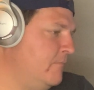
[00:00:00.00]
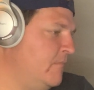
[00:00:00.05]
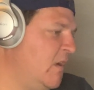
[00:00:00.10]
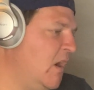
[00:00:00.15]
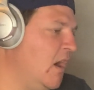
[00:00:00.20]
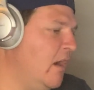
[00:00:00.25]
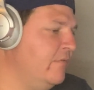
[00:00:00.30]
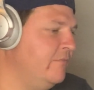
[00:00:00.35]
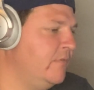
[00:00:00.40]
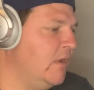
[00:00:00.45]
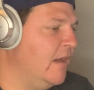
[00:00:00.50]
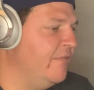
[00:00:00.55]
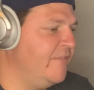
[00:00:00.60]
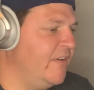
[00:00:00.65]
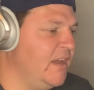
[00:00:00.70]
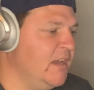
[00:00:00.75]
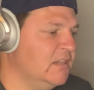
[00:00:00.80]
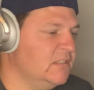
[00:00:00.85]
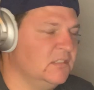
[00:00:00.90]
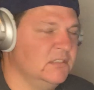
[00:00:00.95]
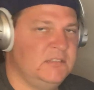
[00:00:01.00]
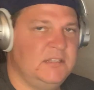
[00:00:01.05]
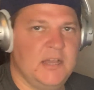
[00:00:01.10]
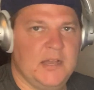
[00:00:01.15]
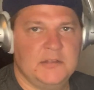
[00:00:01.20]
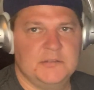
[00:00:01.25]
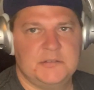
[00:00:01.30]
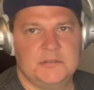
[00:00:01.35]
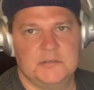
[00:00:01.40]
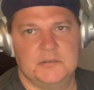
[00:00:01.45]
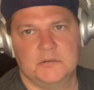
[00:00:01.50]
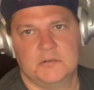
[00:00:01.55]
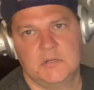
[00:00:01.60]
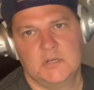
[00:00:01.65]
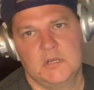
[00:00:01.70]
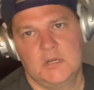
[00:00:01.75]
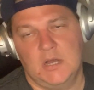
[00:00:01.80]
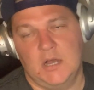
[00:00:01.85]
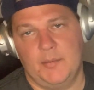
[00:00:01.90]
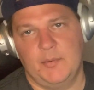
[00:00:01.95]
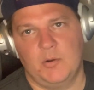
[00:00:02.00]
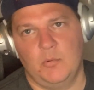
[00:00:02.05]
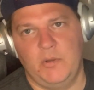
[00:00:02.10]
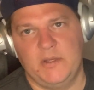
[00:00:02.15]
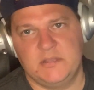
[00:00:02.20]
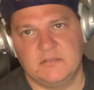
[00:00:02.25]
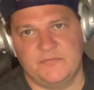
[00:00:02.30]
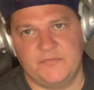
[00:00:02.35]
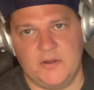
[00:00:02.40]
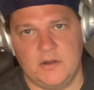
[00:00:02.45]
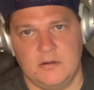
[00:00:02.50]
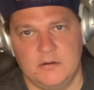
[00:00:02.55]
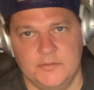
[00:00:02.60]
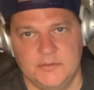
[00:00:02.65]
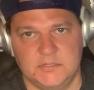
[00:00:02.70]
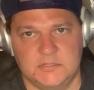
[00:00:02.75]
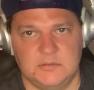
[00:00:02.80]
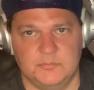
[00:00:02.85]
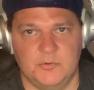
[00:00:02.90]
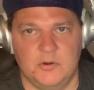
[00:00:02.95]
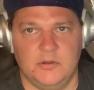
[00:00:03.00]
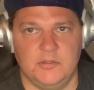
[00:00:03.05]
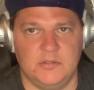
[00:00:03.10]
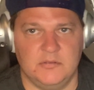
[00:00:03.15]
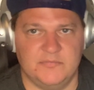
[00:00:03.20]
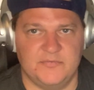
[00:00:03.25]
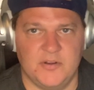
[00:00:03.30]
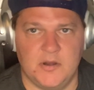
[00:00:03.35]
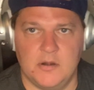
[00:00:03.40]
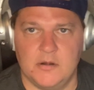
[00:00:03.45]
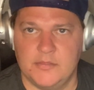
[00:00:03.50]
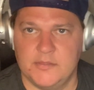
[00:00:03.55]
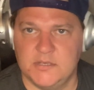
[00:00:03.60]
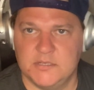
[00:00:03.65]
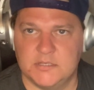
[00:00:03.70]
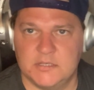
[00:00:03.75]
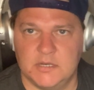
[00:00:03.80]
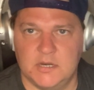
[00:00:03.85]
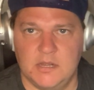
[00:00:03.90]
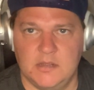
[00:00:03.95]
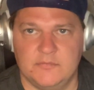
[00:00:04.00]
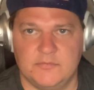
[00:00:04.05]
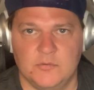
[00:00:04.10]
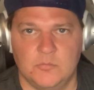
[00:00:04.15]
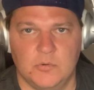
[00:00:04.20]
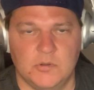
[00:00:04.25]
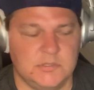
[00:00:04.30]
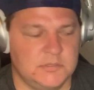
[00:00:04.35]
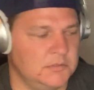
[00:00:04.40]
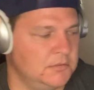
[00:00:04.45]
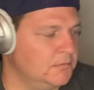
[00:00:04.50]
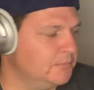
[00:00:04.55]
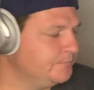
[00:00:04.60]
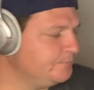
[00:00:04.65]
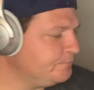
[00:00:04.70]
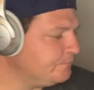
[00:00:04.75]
All right, FAS is down too. I'm going to wait to fire on these tomorrow. You can fire on these today if you want to.